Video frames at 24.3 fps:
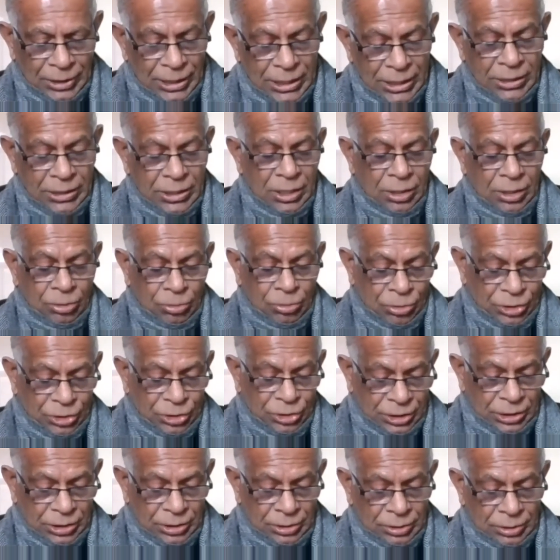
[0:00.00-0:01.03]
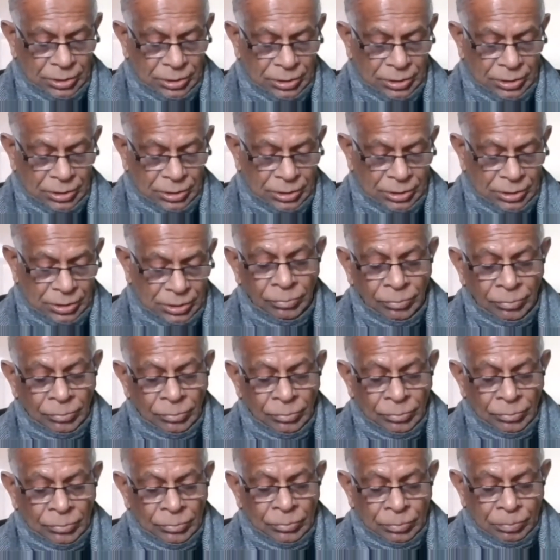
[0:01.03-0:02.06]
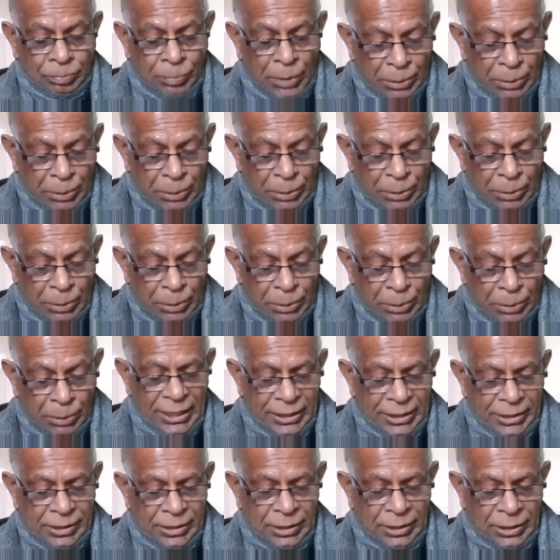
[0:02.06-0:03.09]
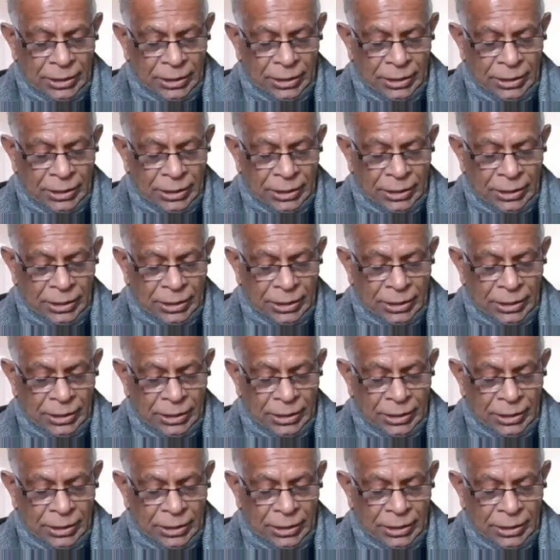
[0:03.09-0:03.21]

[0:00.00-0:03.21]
Another question. But before that,